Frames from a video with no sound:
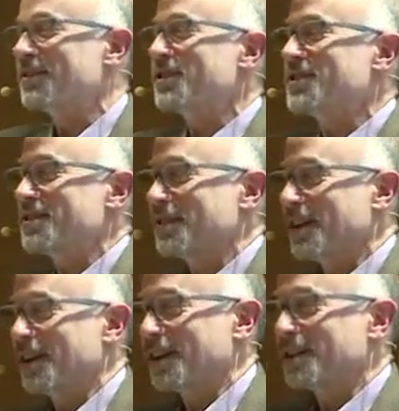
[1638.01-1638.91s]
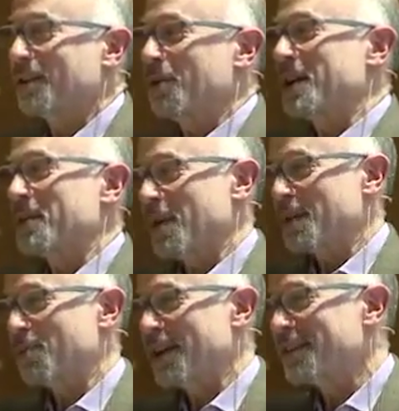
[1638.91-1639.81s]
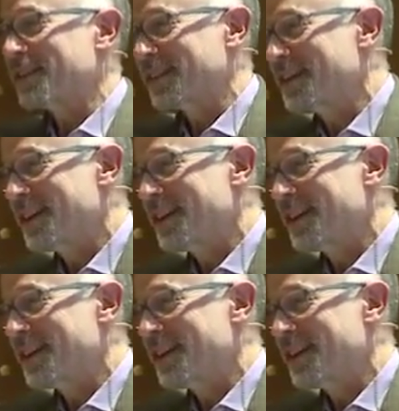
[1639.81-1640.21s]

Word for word: just uh, cloning Beth Britton